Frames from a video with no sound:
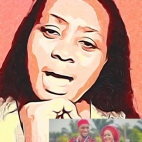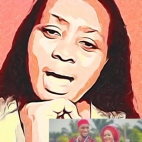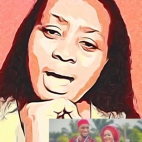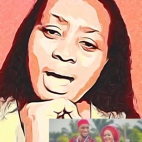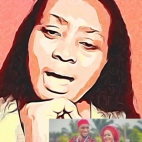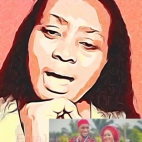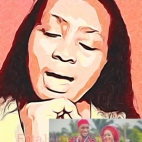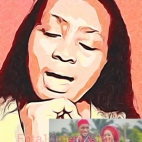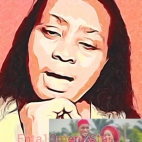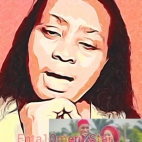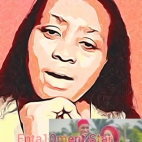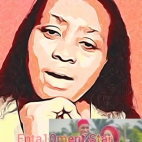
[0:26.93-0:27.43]

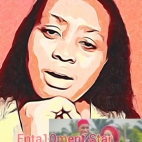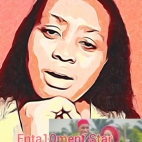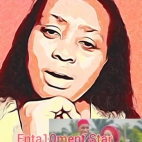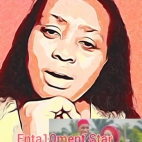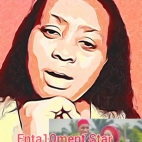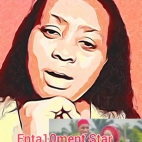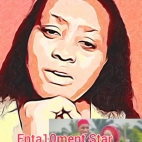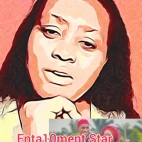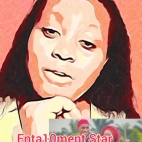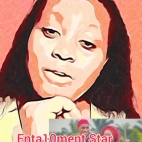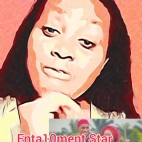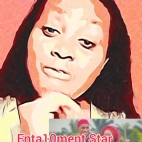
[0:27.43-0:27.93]

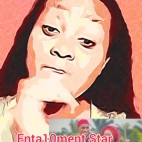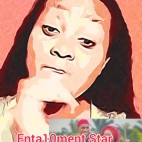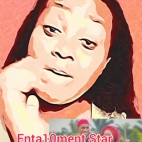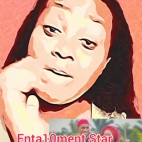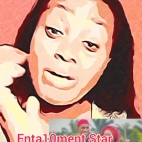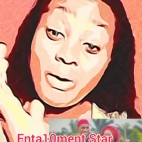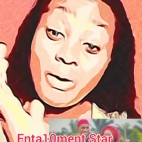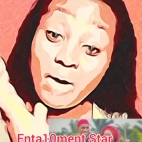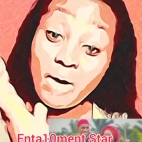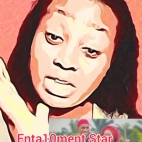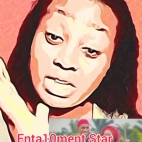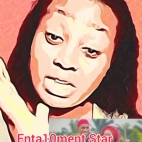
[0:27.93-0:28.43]
are
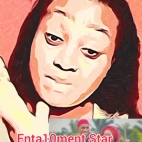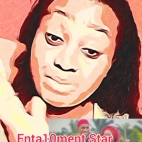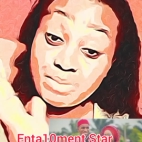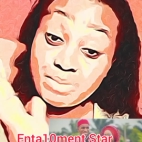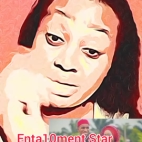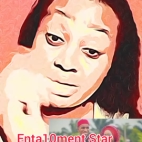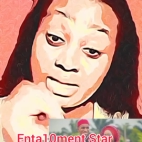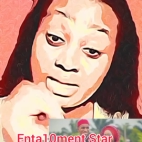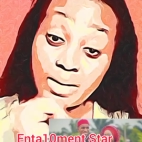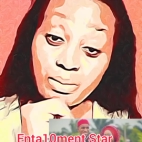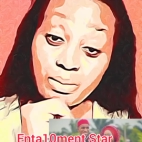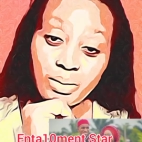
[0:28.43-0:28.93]
very
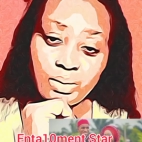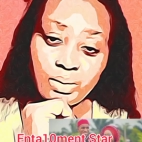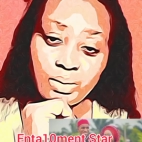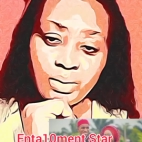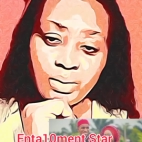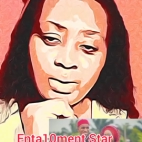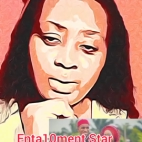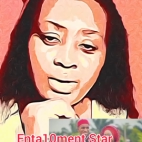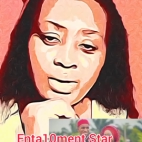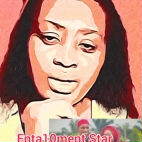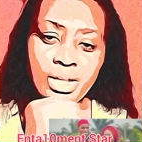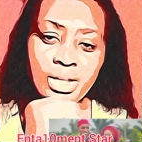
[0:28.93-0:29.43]

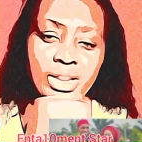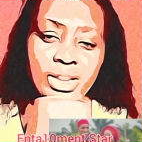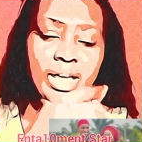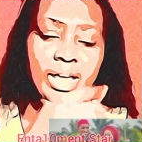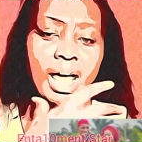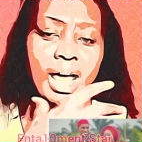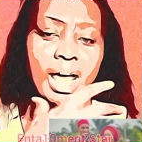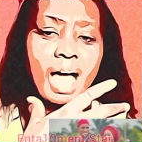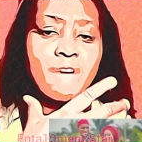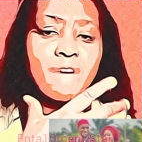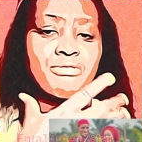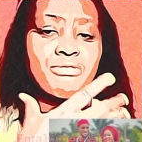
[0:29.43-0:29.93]
hospitable.
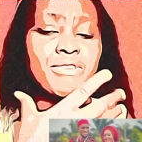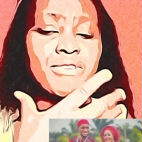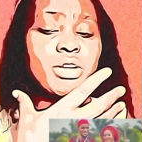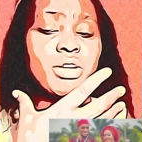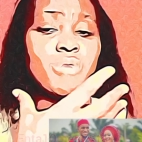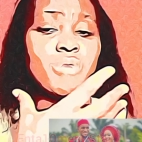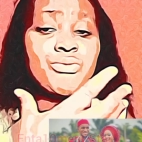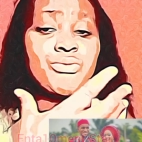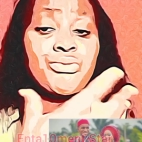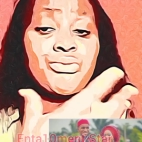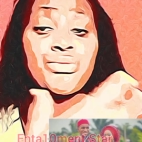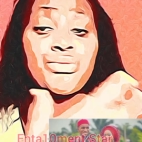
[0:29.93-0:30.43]
They are
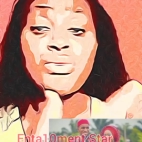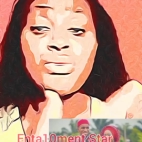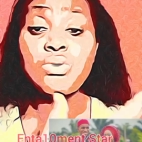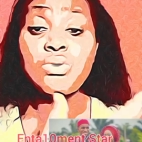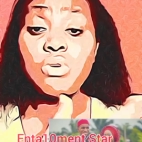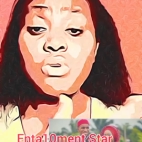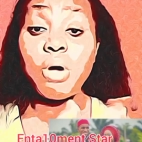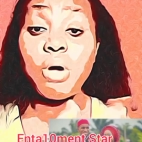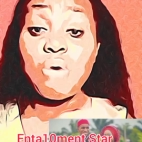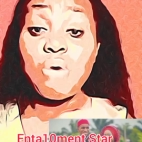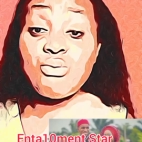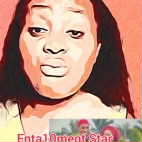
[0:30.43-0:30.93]

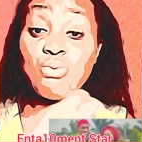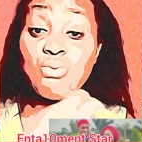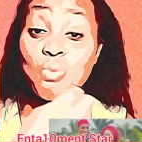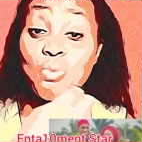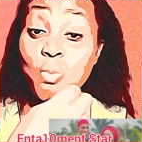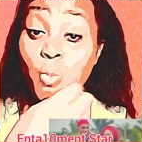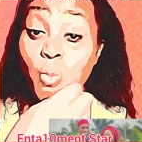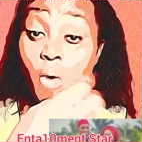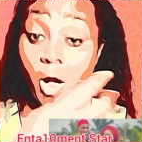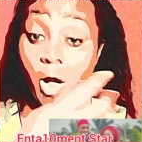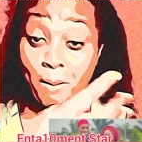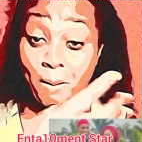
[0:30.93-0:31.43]
full of
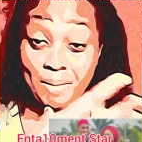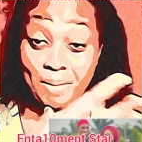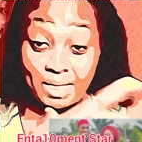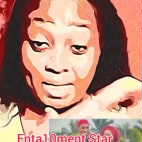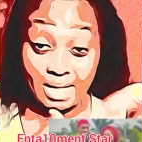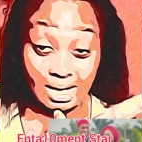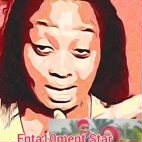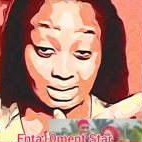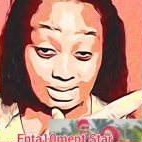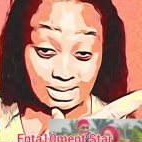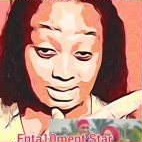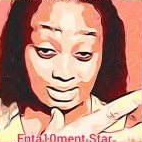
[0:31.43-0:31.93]

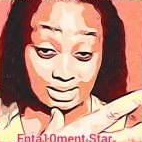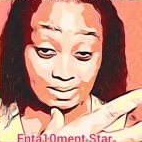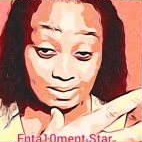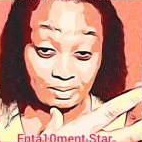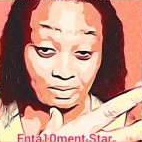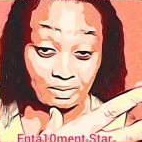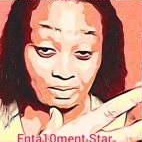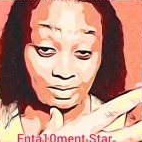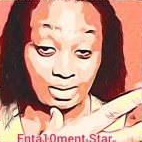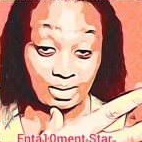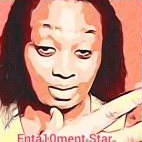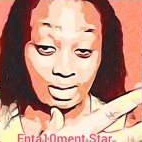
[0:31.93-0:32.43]

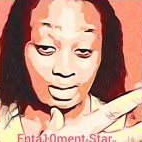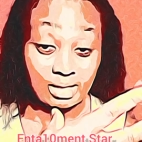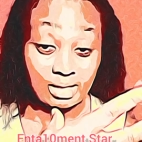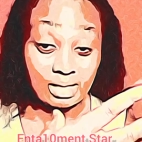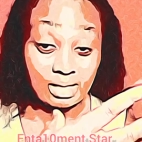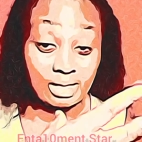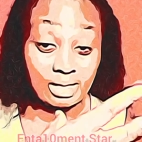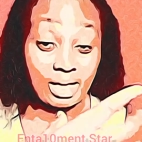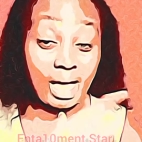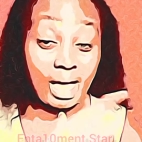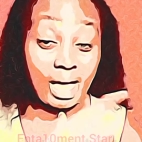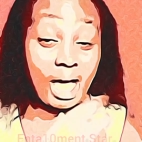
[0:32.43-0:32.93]
warmness.
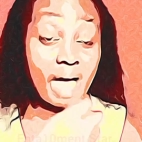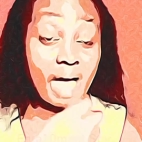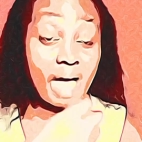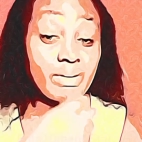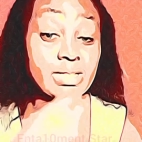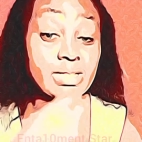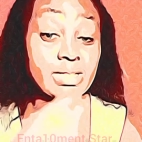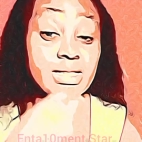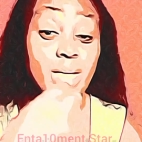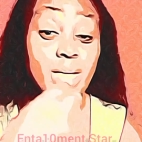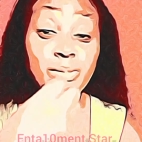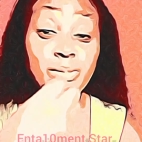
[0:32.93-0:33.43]
They
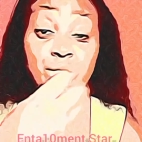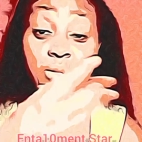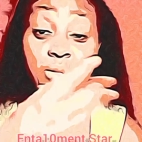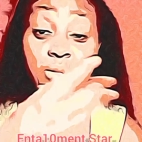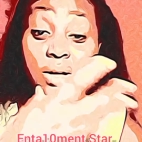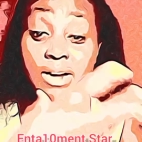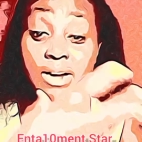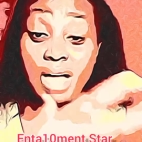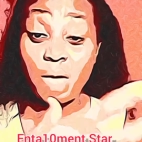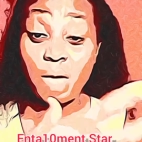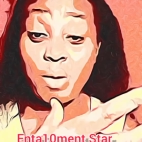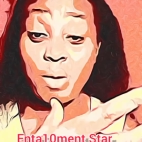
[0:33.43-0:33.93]
are
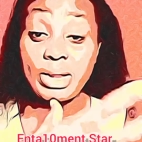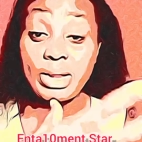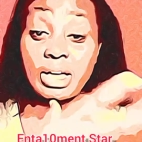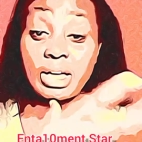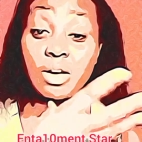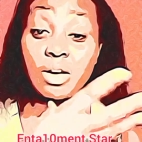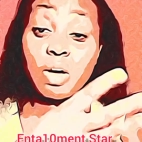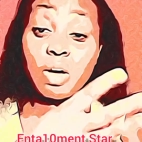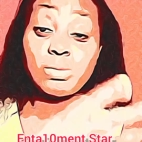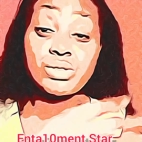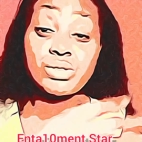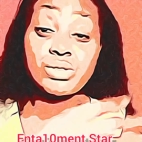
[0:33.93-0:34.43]
receptional
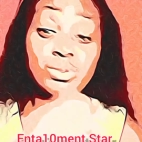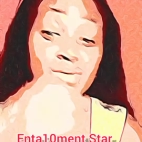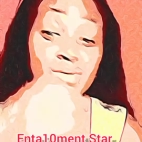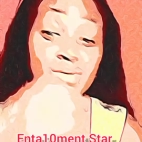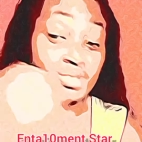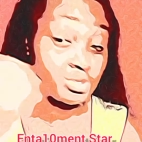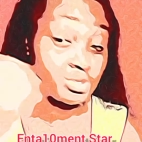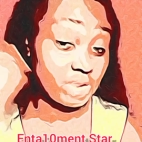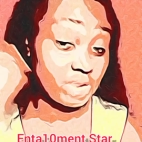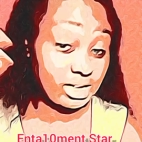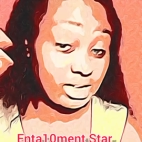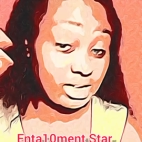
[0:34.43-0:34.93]
when it comes
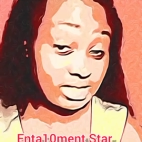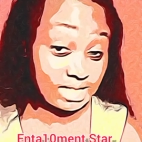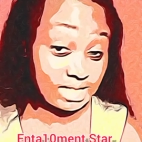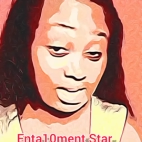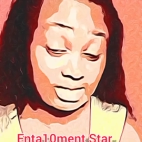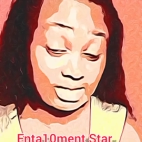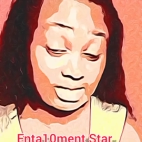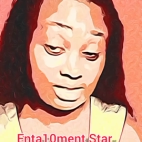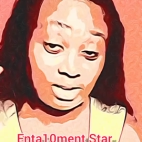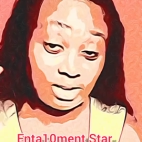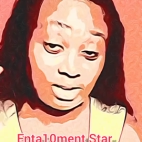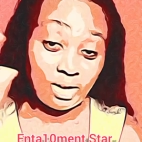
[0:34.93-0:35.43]
to
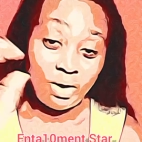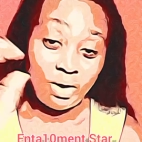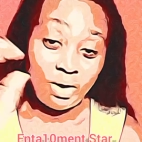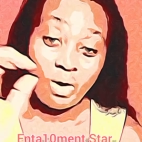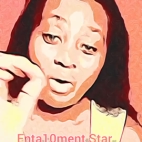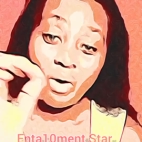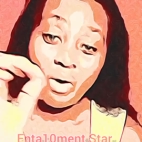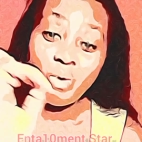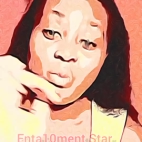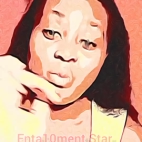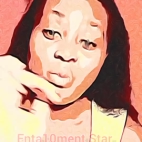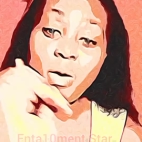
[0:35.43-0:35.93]
strangers.
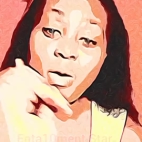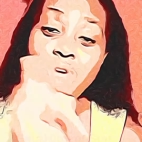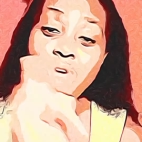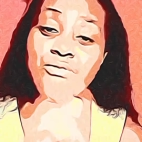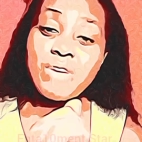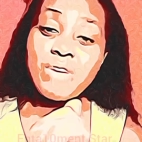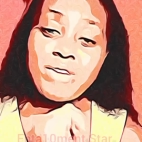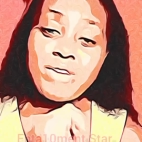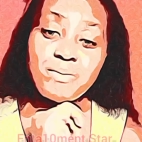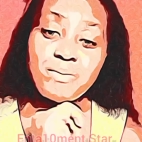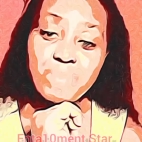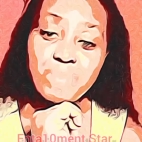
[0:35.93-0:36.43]

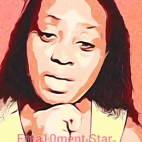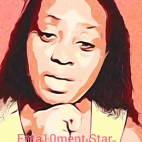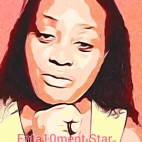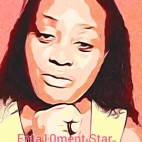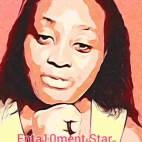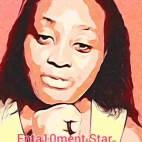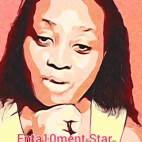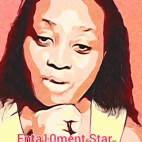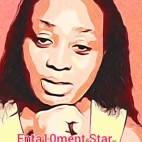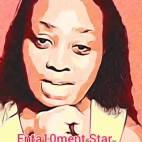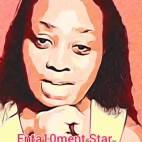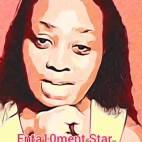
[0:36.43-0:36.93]
One very
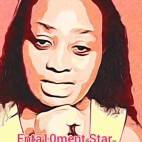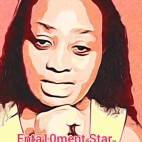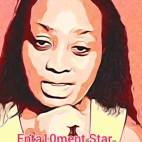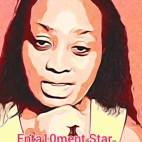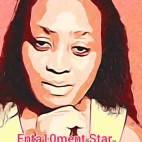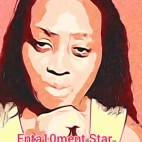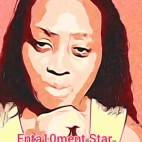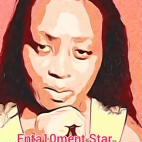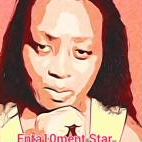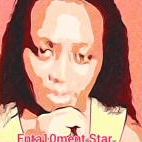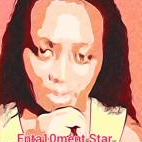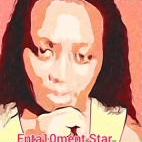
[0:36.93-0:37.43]
big fault
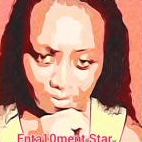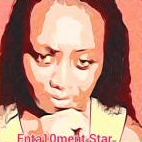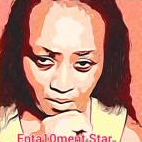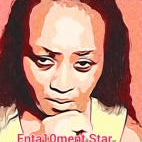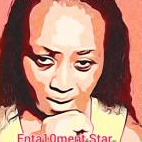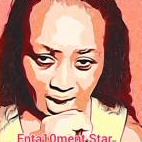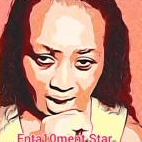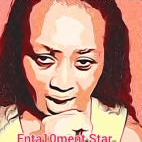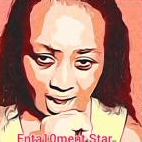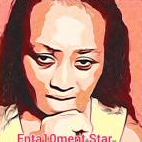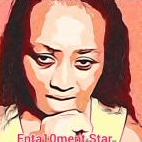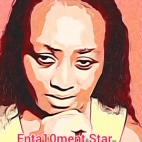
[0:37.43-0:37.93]
that Igbo
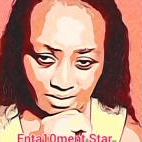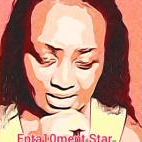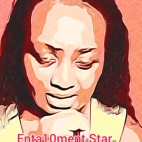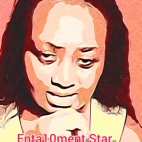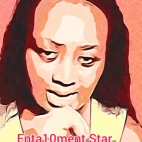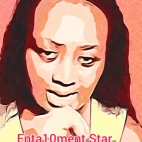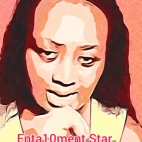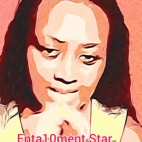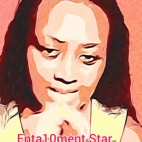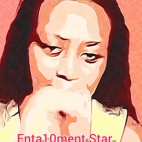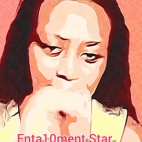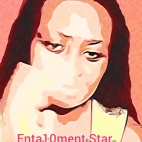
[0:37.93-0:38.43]
people have
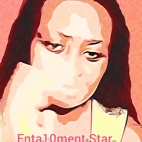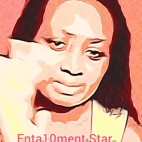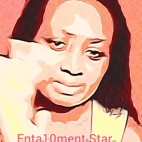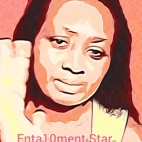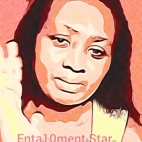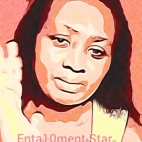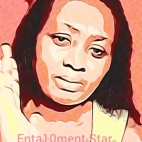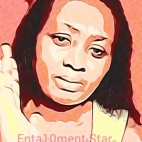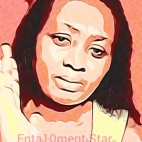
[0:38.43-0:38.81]
is that